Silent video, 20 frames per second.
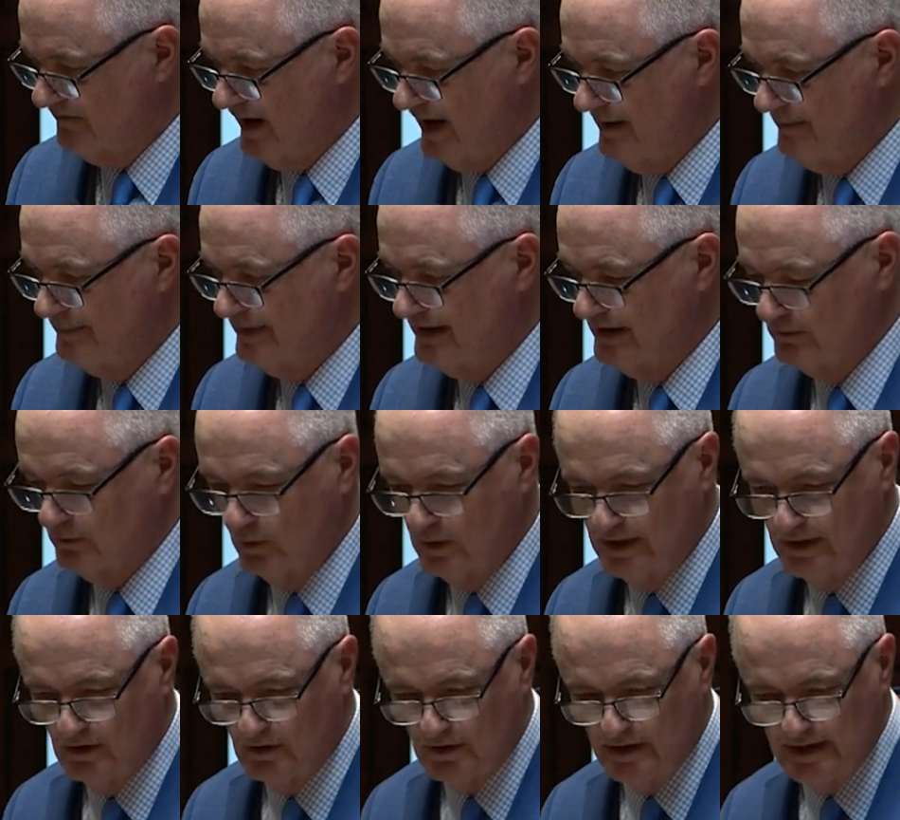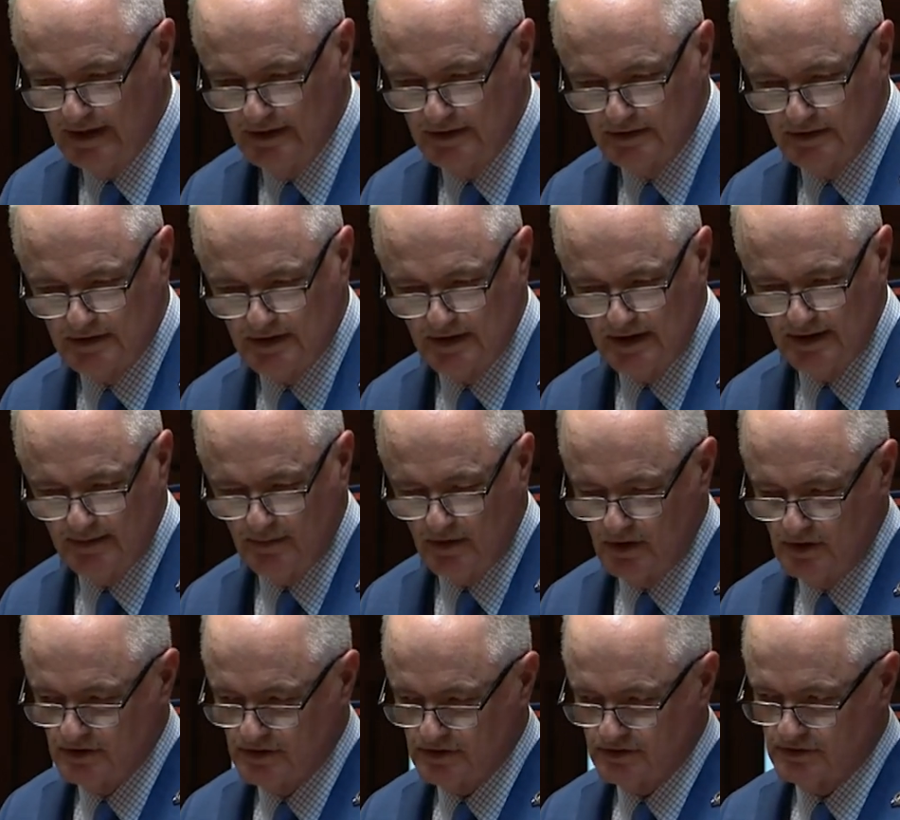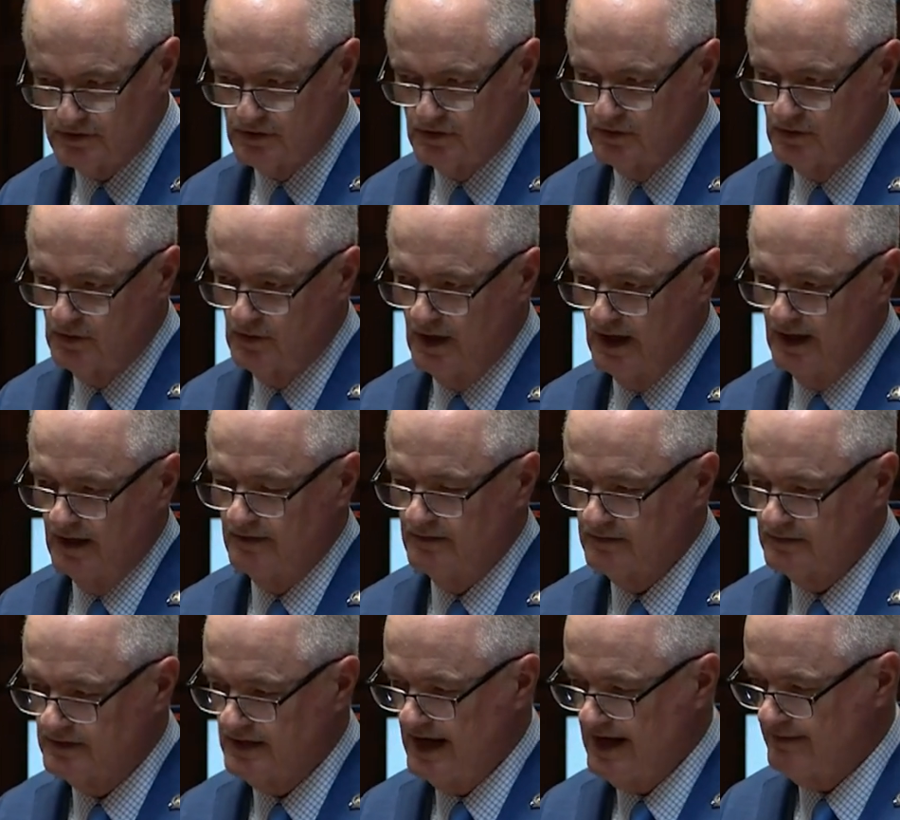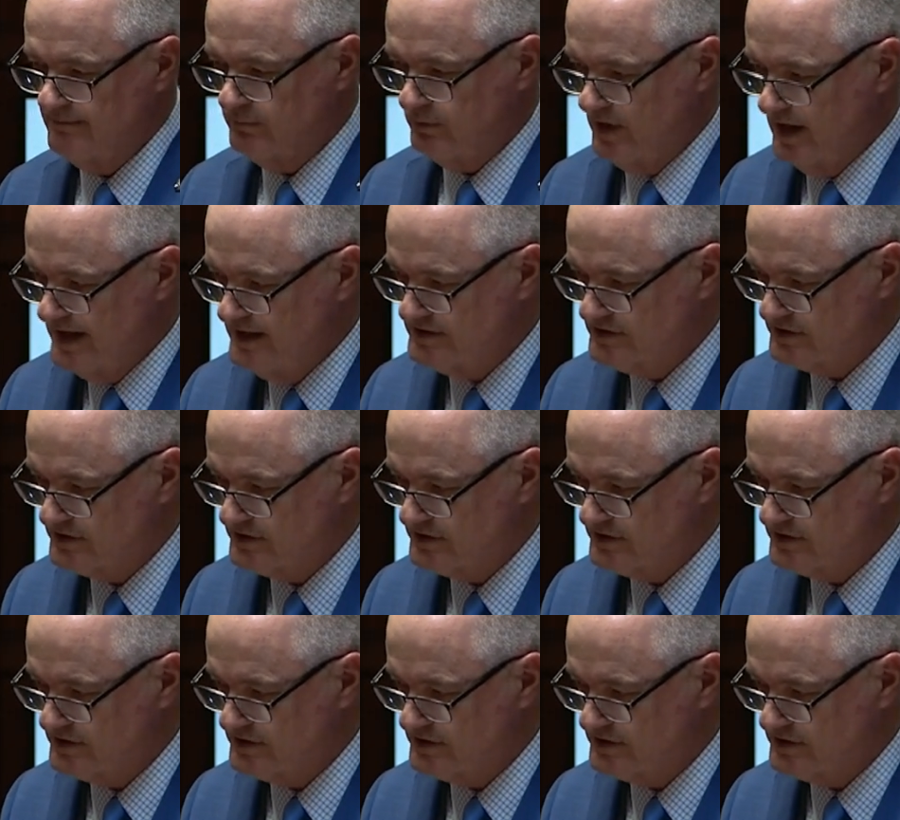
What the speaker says: If I'm being wheeled in to the emergent to have brain